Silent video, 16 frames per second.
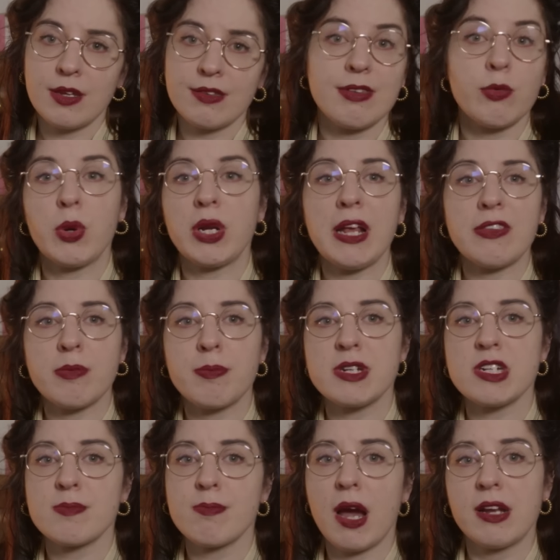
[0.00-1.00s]
See, when I
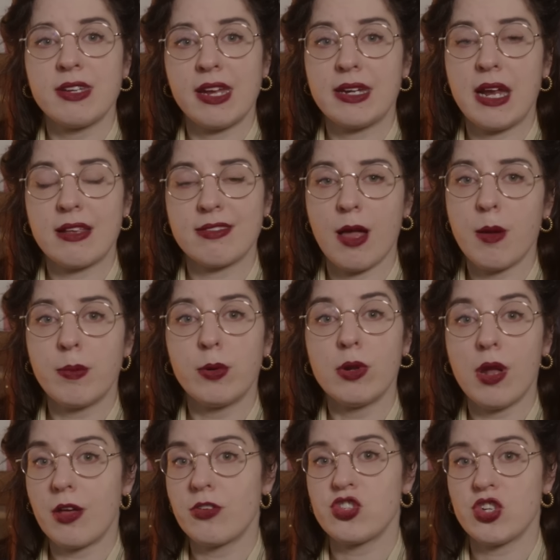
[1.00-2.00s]
submitted my D N A
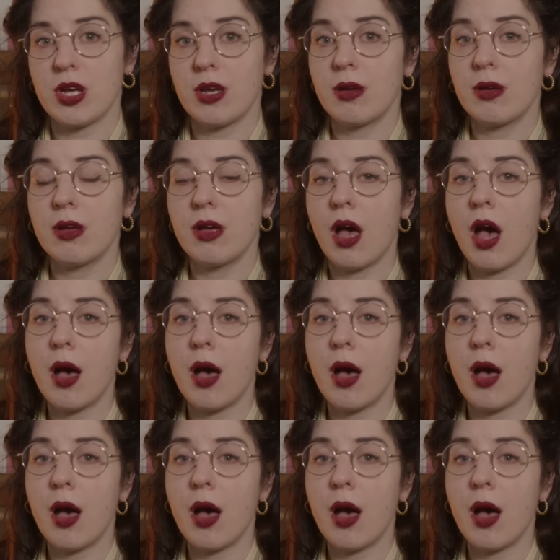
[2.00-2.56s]
sample last year,